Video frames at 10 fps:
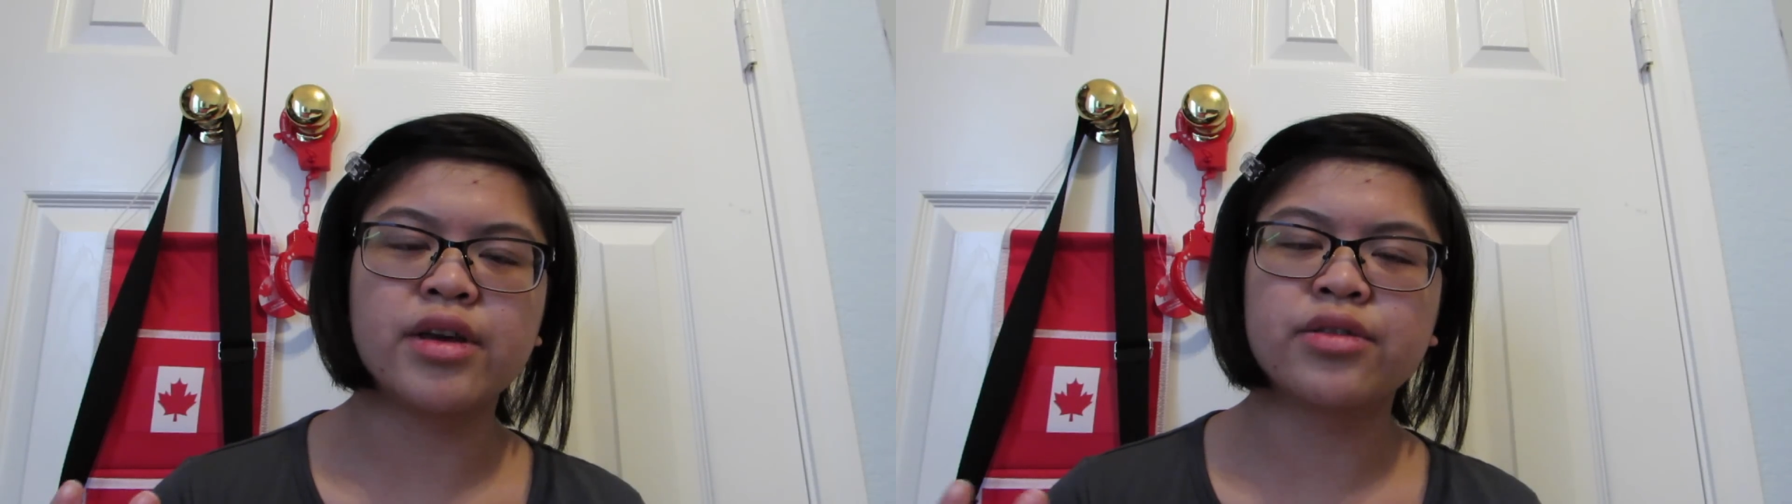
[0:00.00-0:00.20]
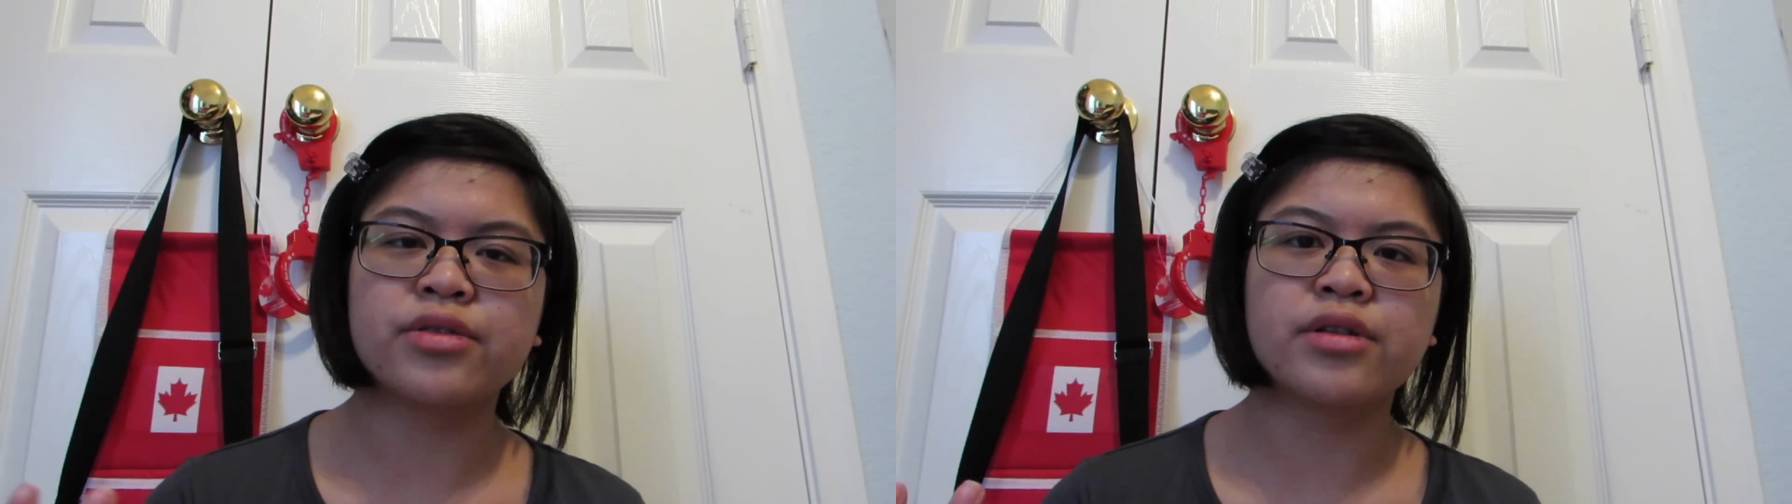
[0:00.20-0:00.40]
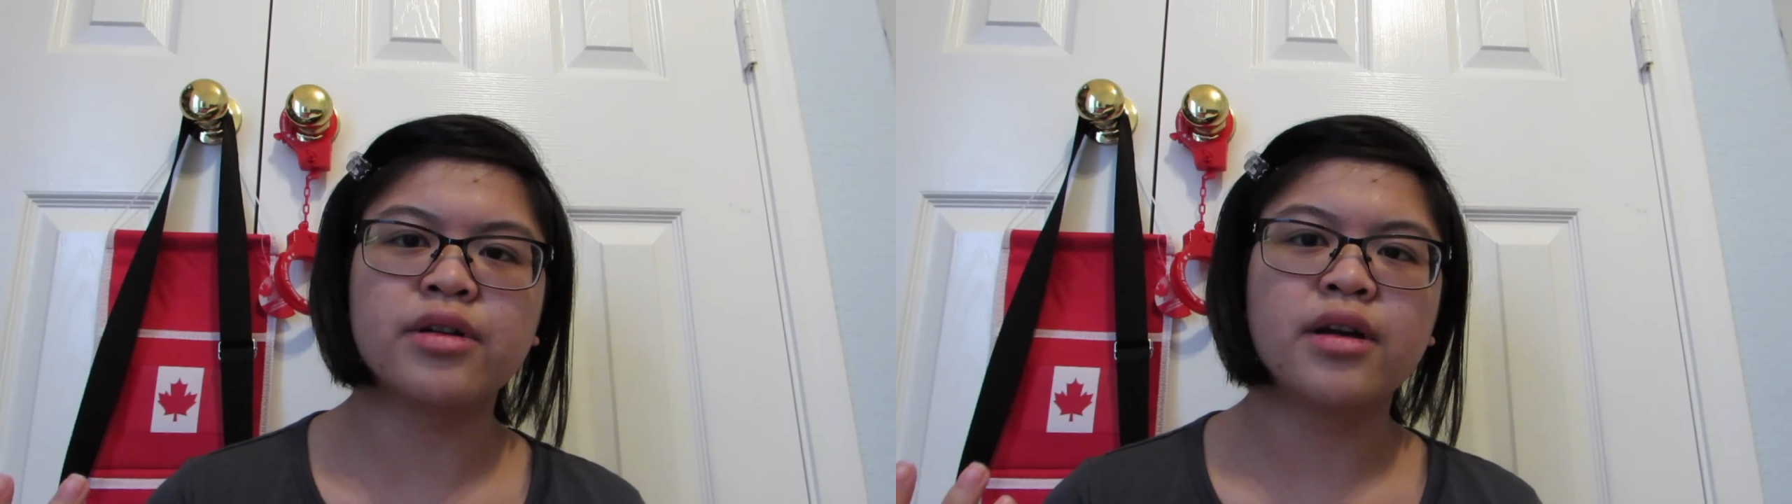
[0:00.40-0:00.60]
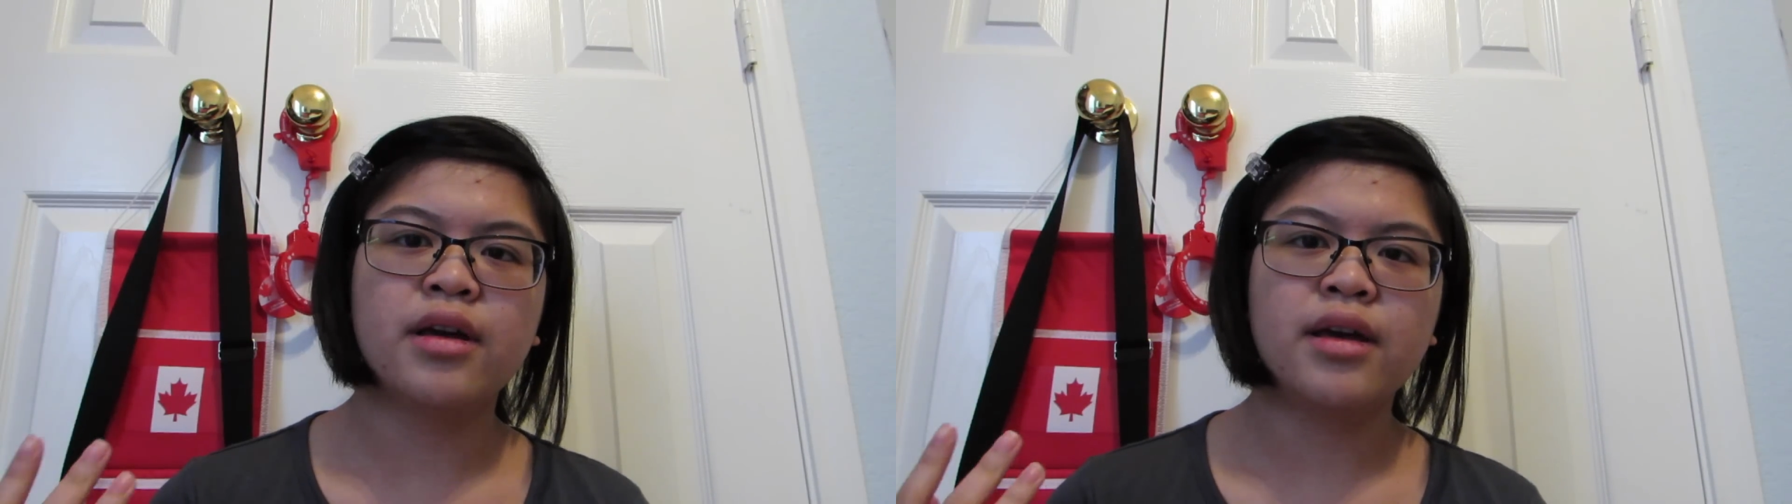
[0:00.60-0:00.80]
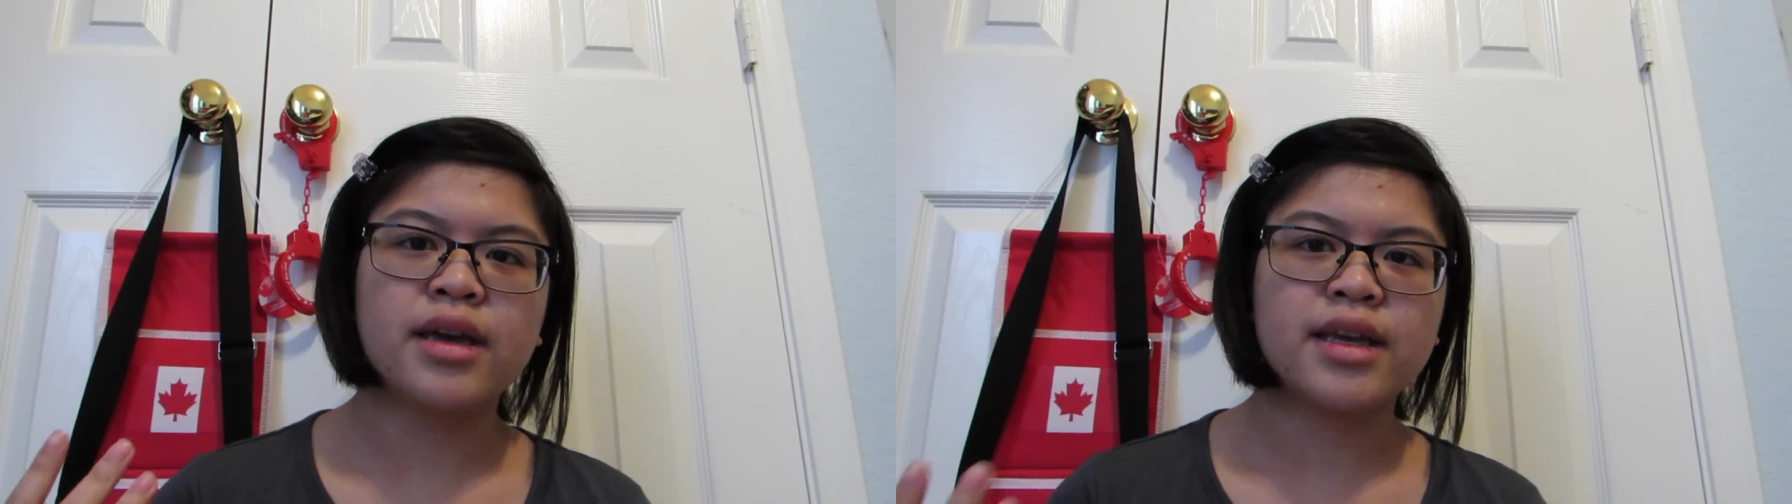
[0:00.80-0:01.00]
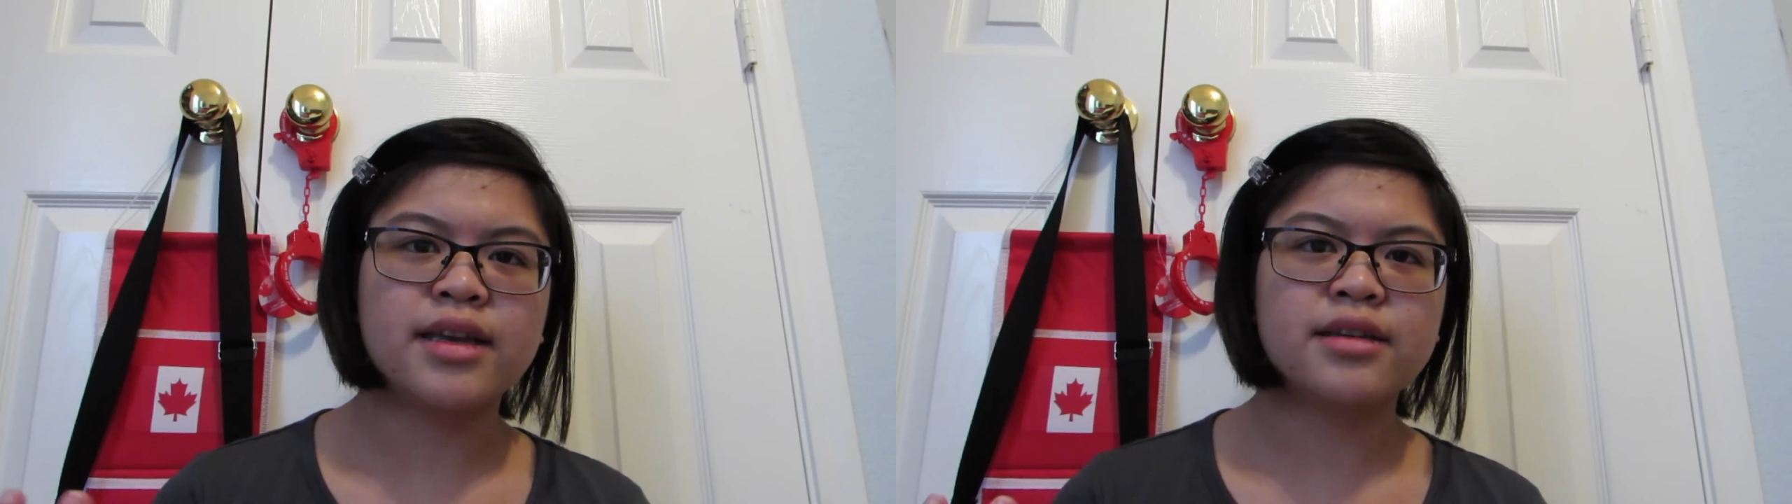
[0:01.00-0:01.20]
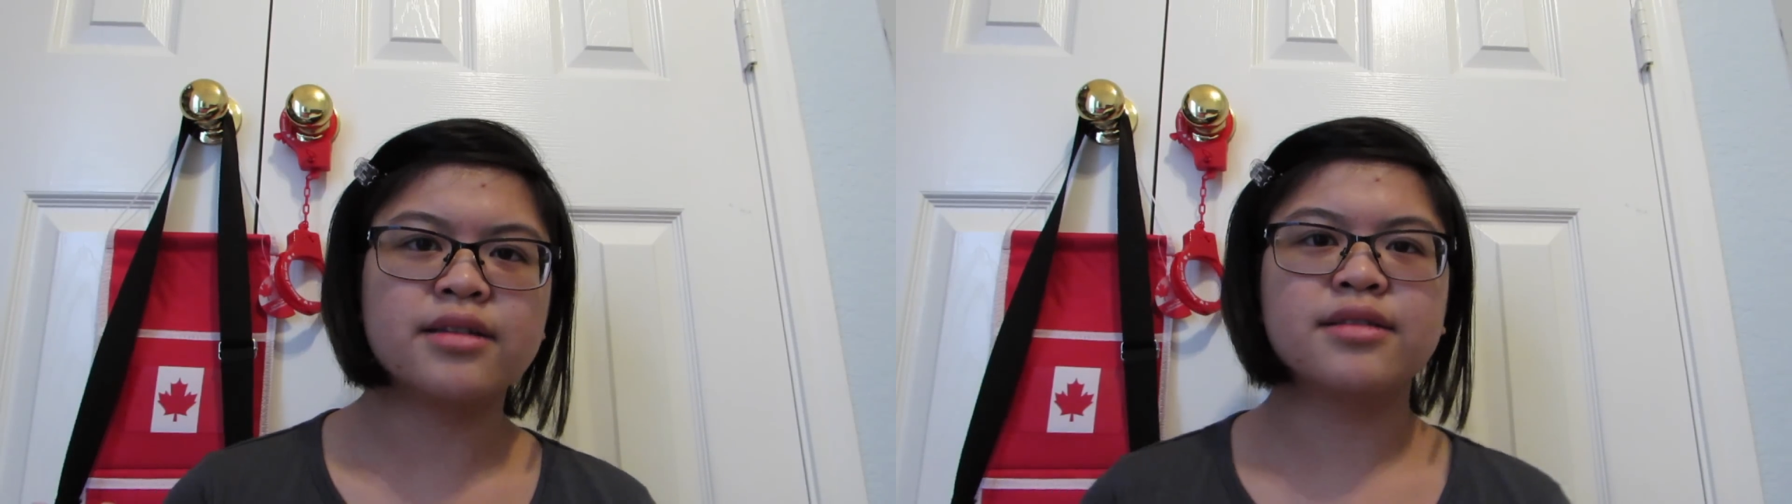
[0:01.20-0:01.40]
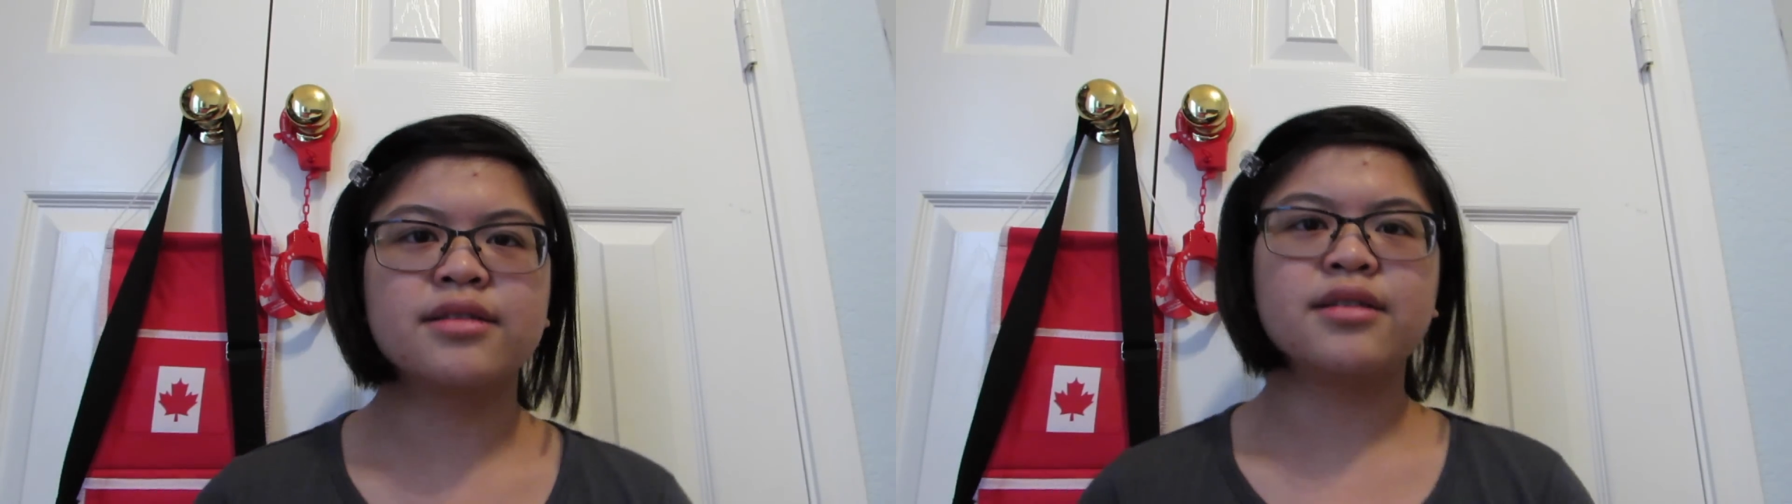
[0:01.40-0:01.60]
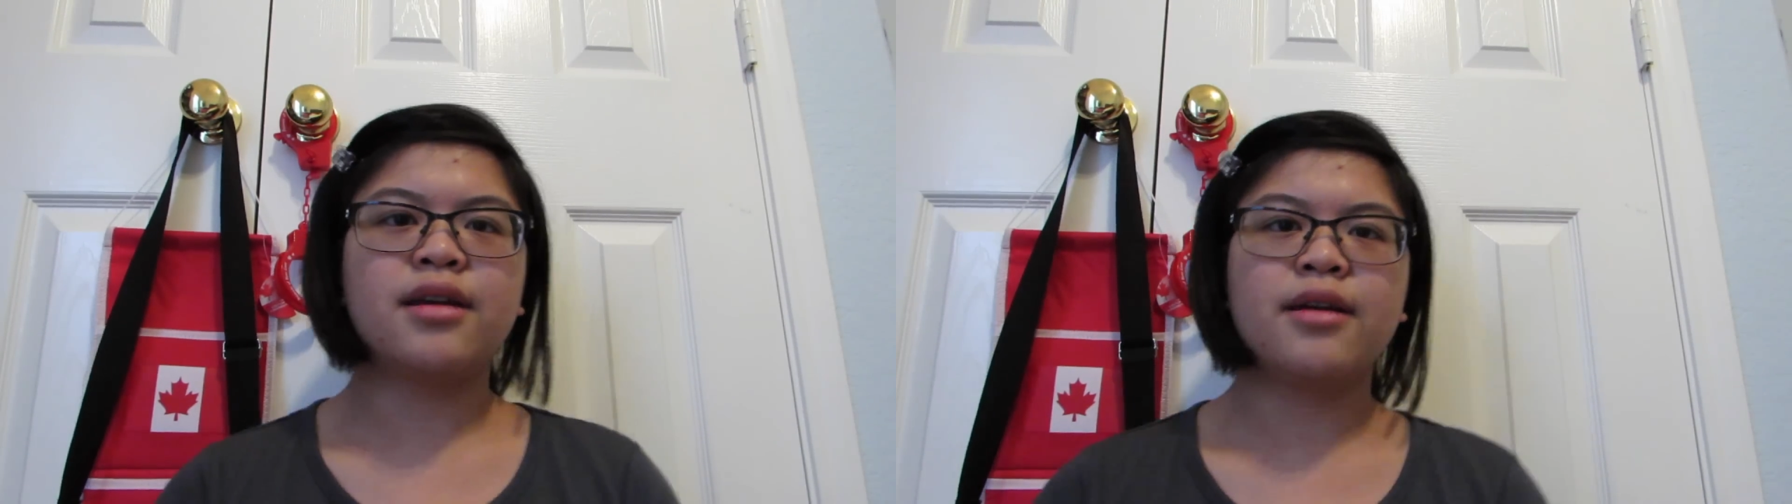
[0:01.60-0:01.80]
other kids.